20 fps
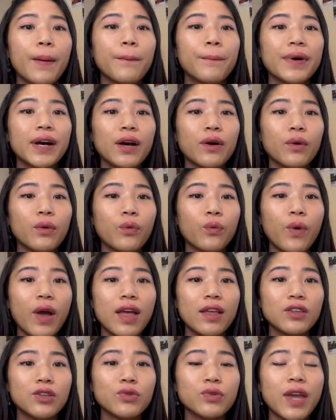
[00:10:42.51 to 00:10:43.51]
But
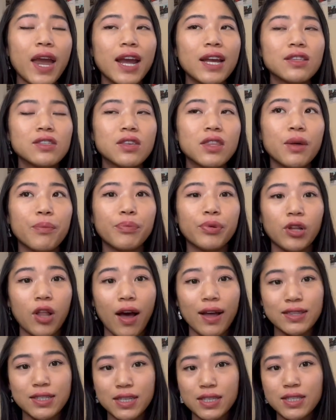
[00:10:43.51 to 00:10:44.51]
when you get into the
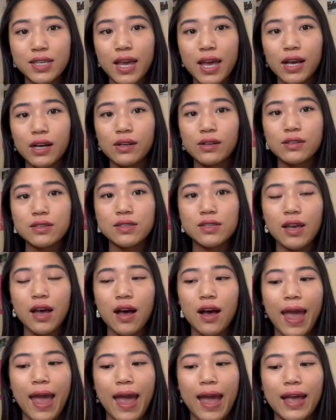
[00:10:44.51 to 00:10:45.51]
plot details
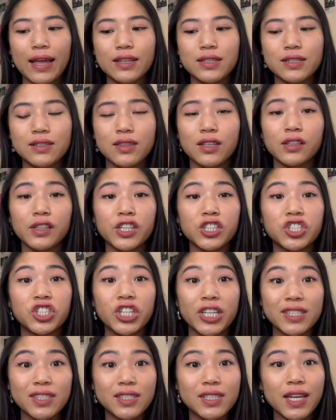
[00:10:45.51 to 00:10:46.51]
and the
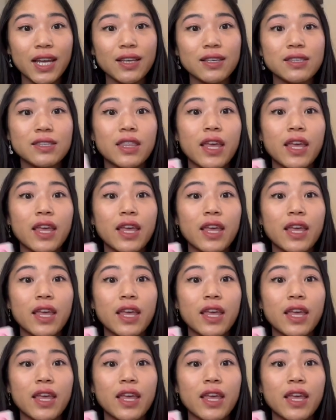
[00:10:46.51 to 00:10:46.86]
logistics,